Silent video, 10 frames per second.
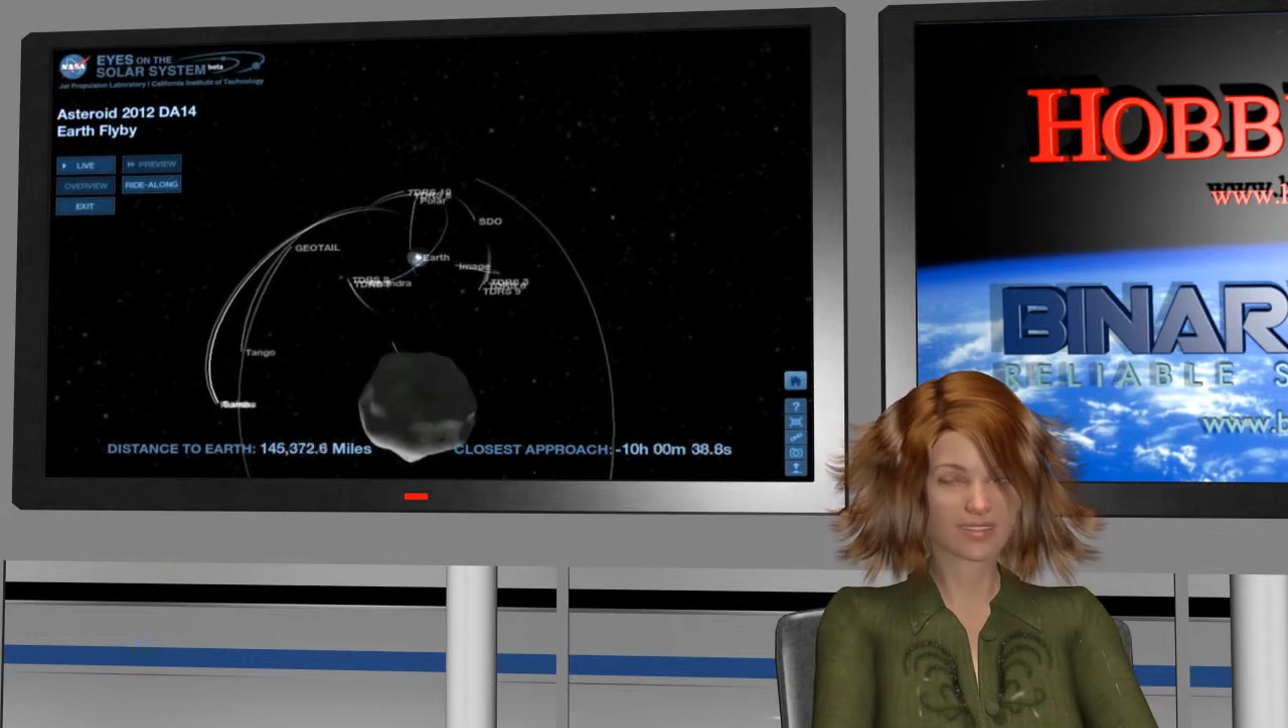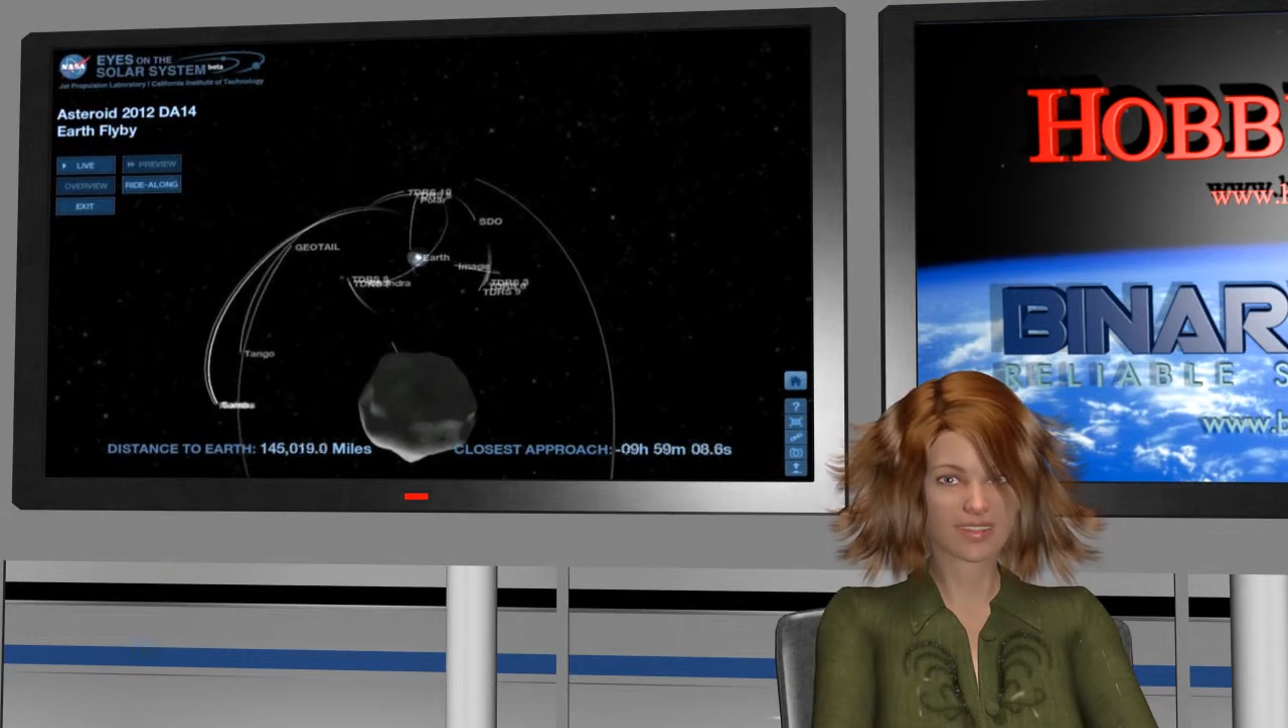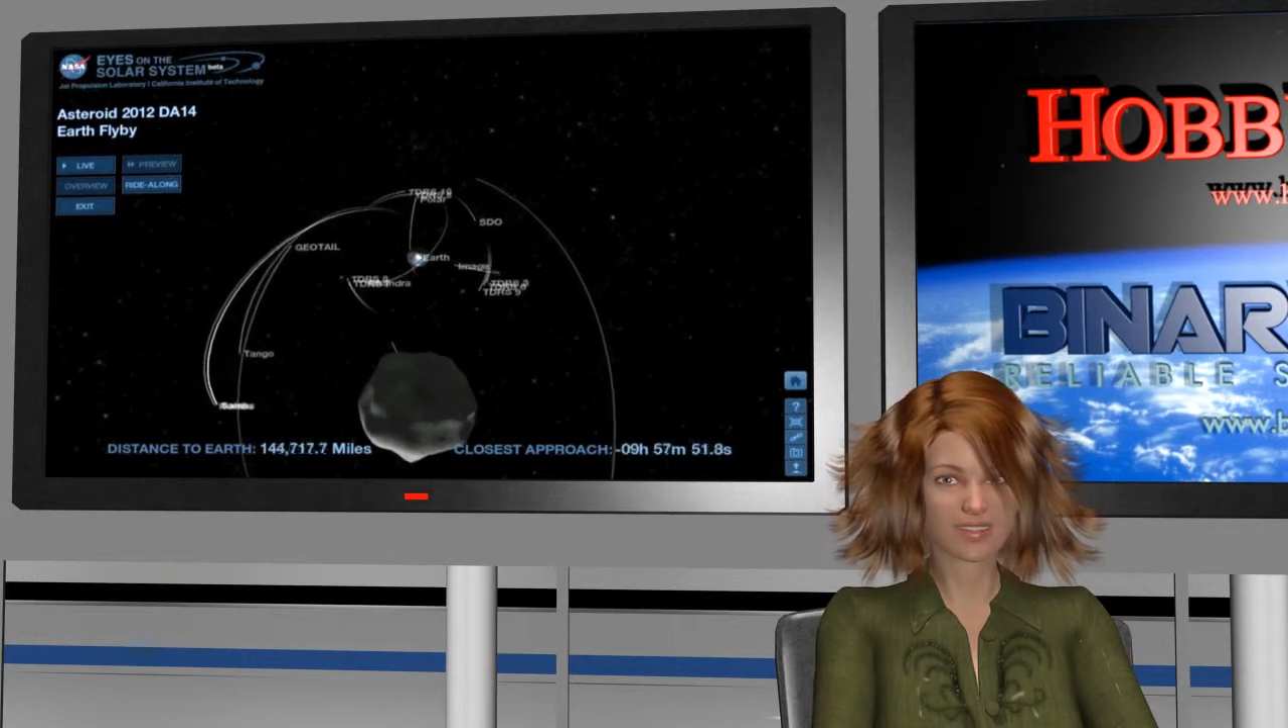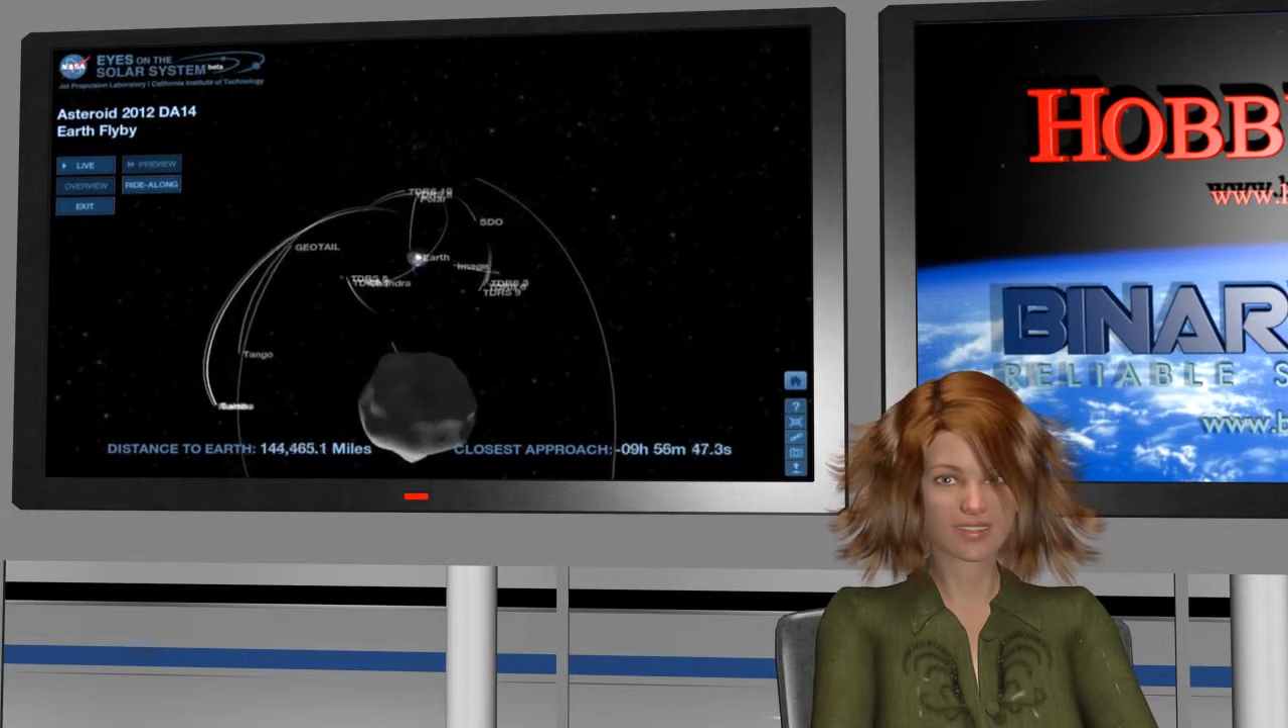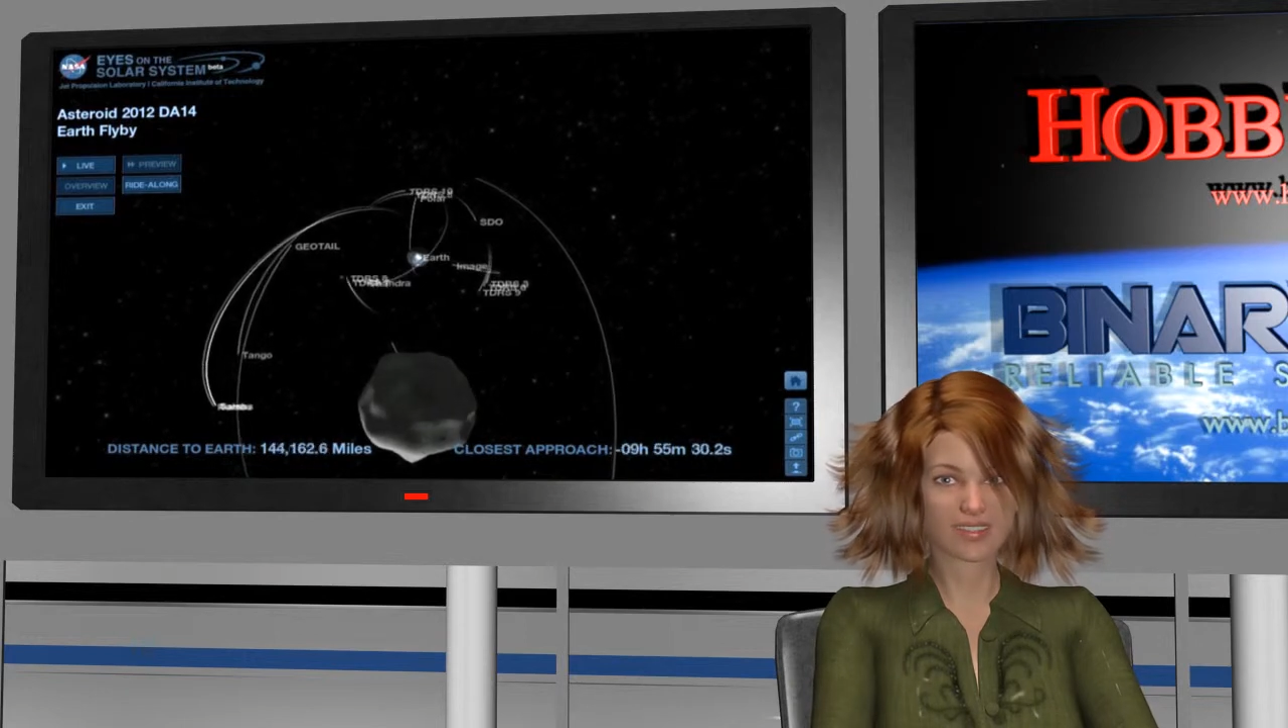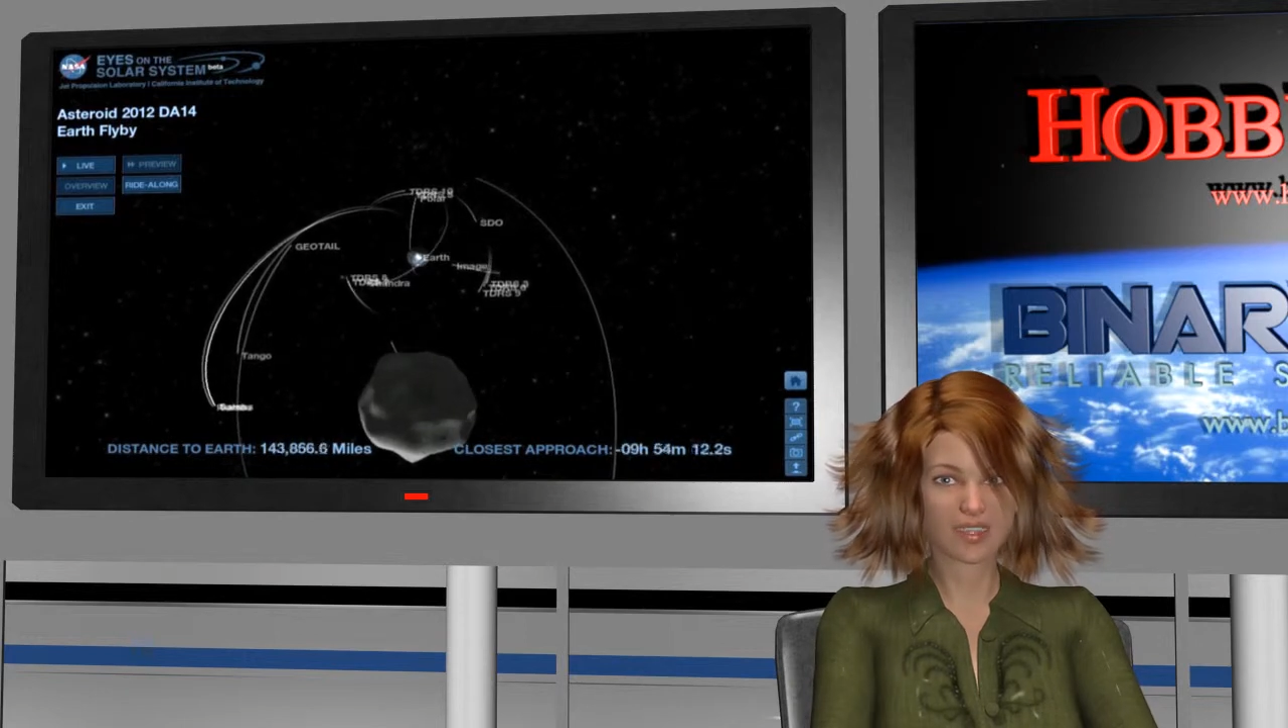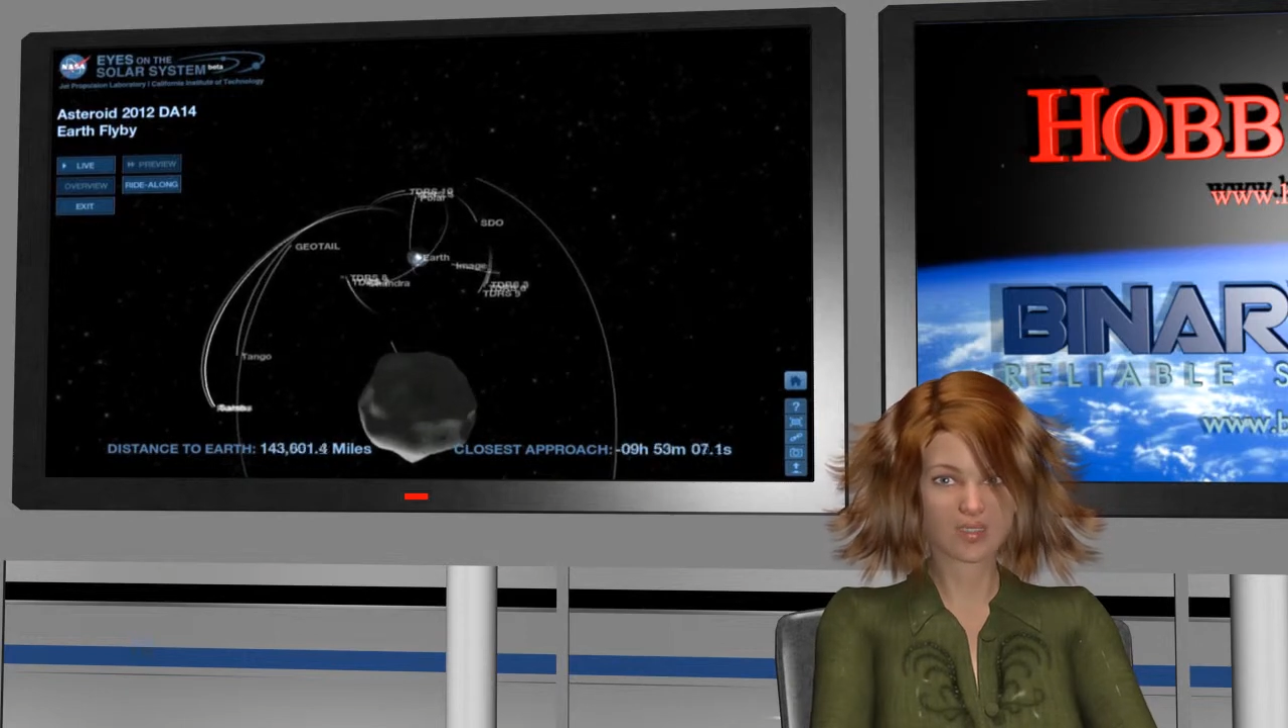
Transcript: be heading